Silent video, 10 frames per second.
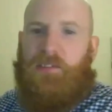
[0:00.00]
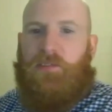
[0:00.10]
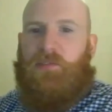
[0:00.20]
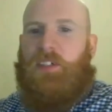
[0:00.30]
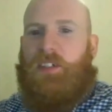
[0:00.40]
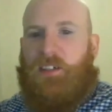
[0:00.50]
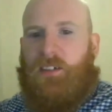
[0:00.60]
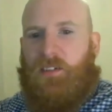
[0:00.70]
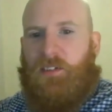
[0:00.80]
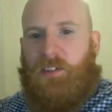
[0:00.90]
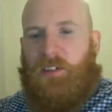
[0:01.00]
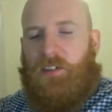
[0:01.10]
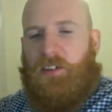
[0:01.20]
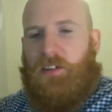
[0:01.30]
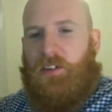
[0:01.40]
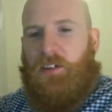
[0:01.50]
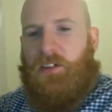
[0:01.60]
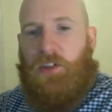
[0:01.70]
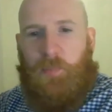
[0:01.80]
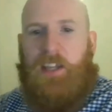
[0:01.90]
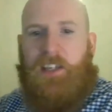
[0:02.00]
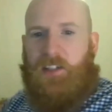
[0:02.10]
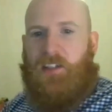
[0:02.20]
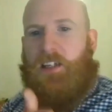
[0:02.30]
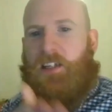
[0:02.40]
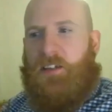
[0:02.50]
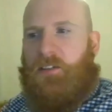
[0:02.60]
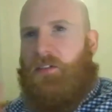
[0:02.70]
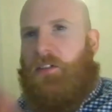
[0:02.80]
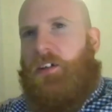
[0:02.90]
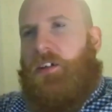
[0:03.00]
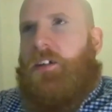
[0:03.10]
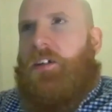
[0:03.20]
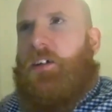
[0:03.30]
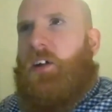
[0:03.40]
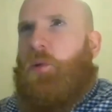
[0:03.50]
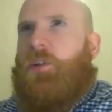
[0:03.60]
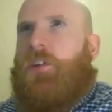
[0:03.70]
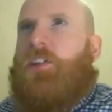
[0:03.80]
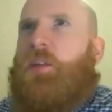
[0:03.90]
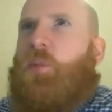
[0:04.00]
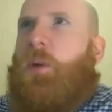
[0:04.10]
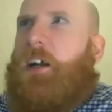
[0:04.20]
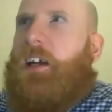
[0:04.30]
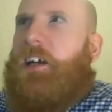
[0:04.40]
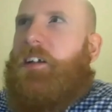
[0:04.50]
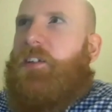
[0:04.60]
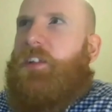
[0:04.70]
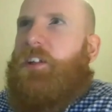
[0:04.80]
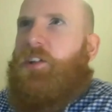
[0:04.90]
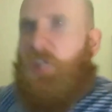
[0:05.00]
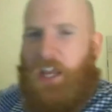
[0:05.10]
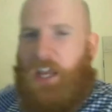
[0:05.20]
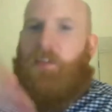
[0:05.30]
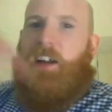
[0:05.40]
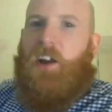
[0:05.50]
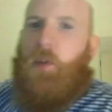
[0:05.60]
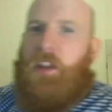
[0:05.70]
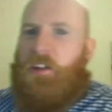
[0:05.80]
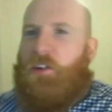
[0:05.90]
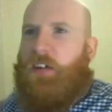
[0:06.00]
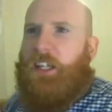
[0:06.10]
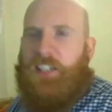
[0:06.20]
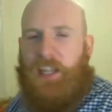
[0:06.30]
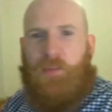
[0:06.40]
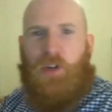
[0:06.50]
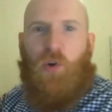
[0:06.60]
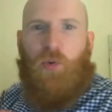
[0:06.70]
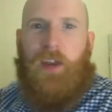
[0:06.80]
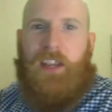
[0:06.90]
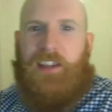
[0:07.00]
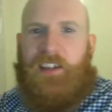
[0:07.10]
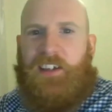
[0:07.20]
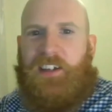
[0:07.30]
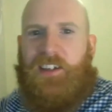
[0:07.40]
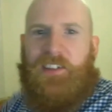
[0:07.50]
the same character. So basically, I was going to say, why that? If they'd have just kept that going, you could have had Tim Curry